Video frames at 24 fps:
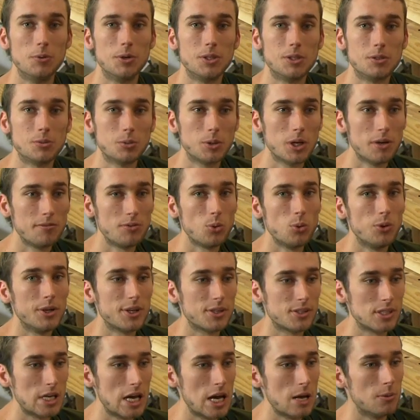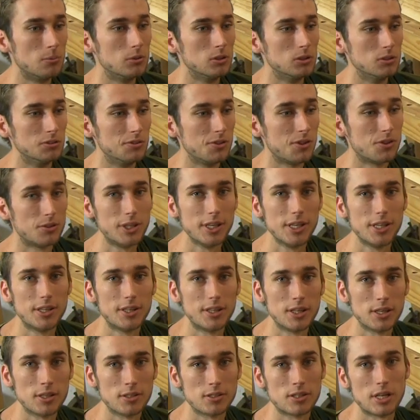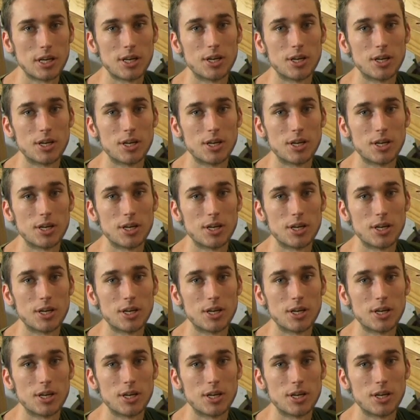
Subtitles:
which will give you an example of 3 things